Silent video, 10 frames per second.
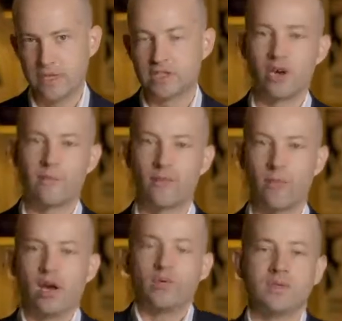So
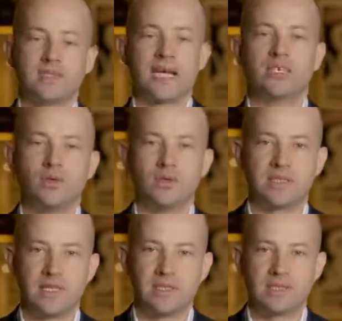what I would say to you
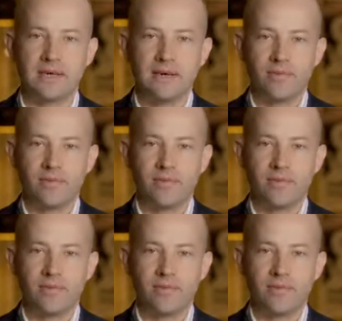is this.